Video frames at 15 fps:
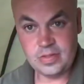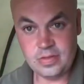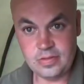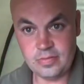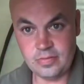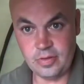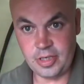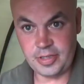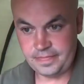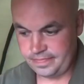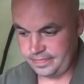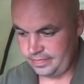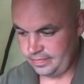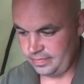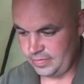Right,
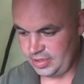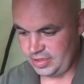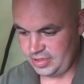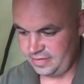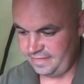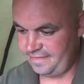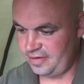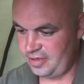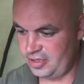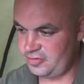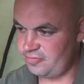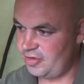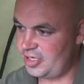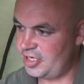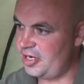this is the first
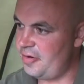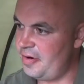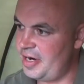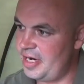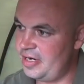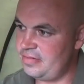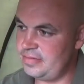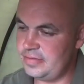rig going out.